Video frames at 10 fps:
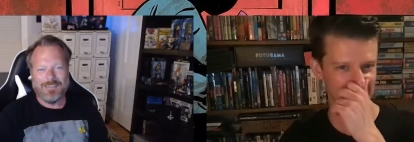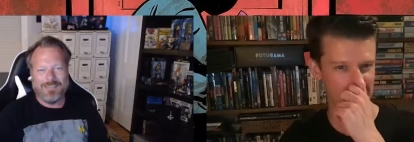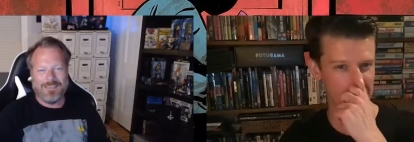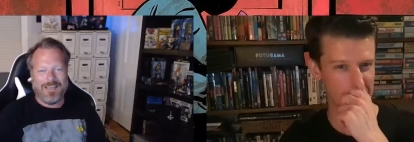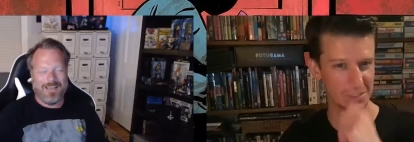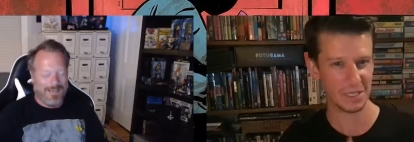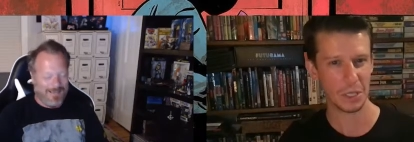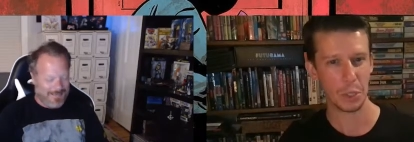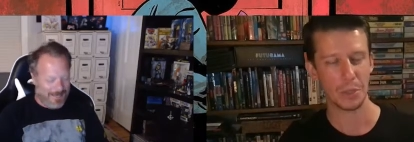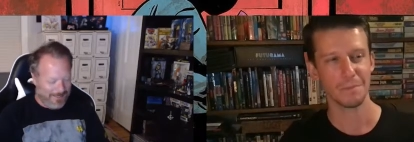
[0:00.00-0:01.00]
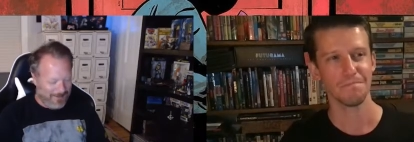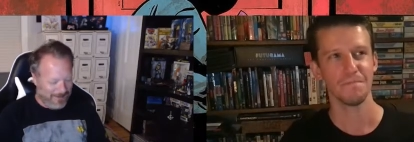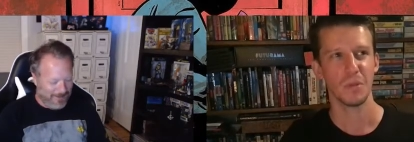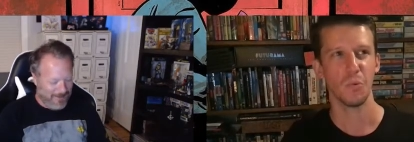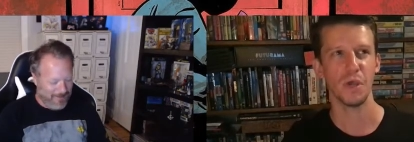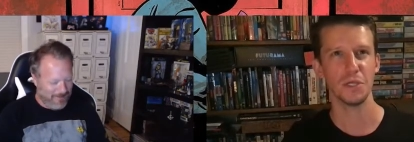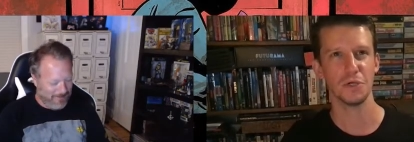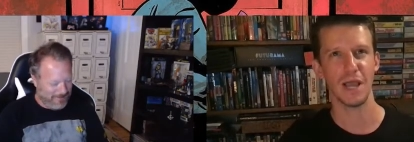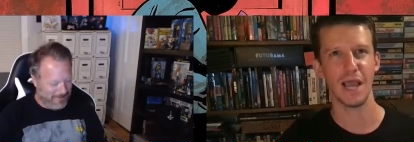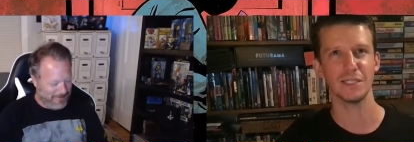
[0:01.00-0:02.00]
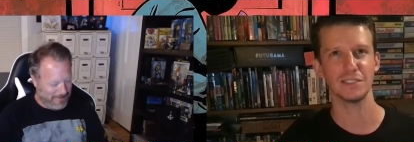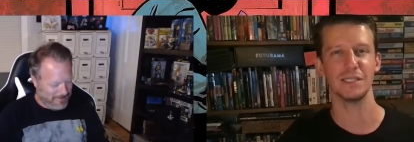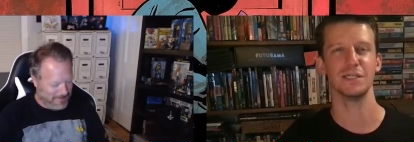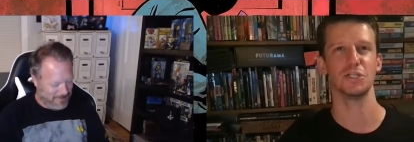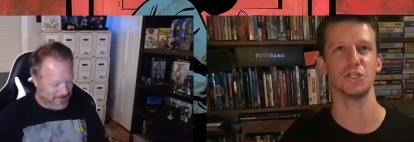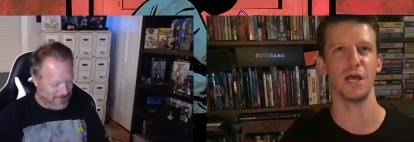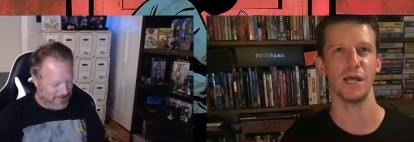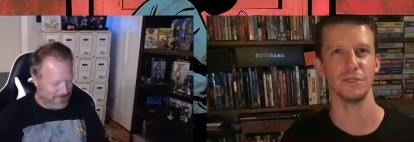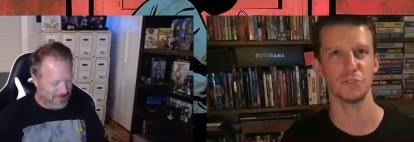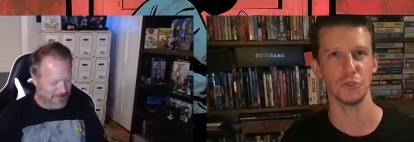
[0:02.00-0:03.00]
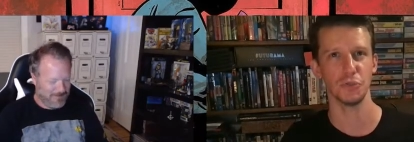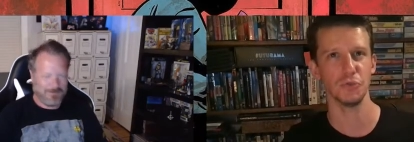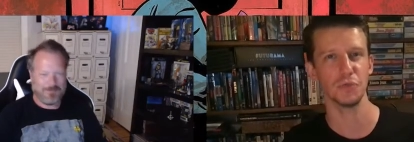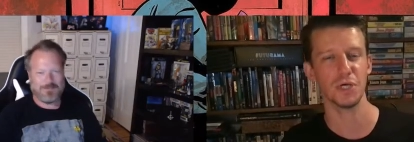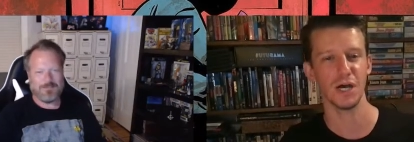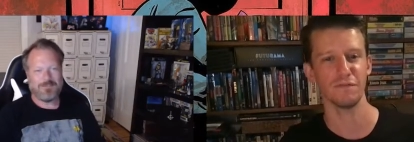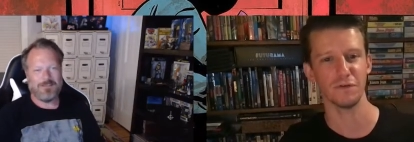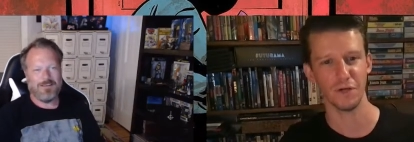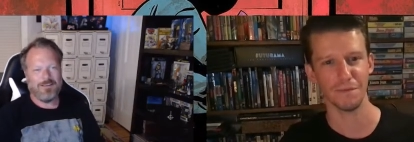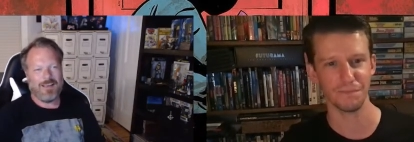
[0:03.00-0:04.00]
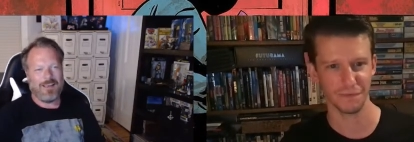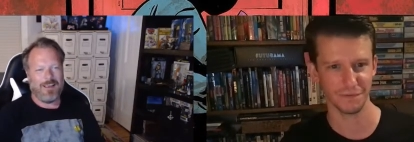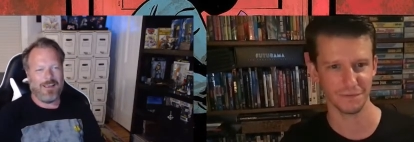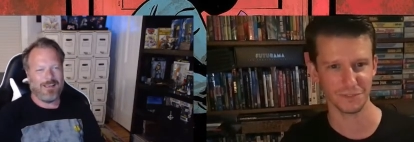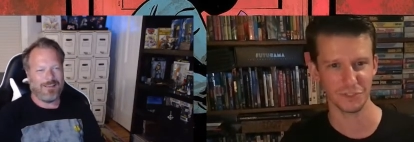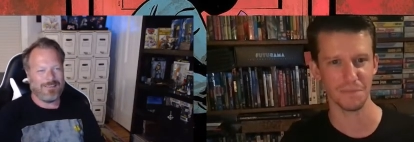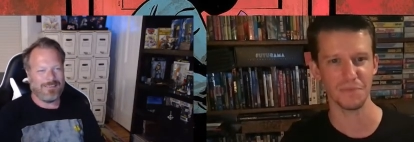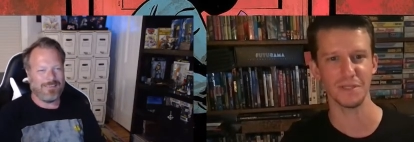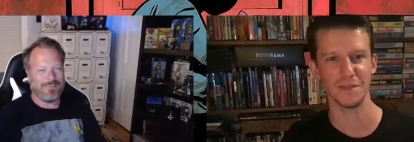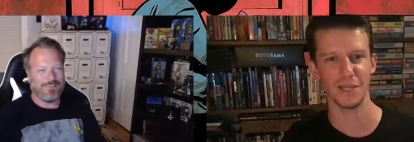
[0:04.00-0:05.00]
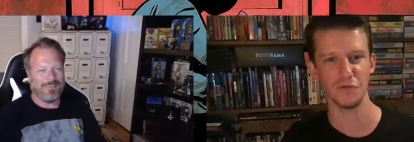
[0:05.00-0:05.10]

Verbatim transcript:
Speaker 1: I need to take a look at life. When you're asking a child to cover up yeah something that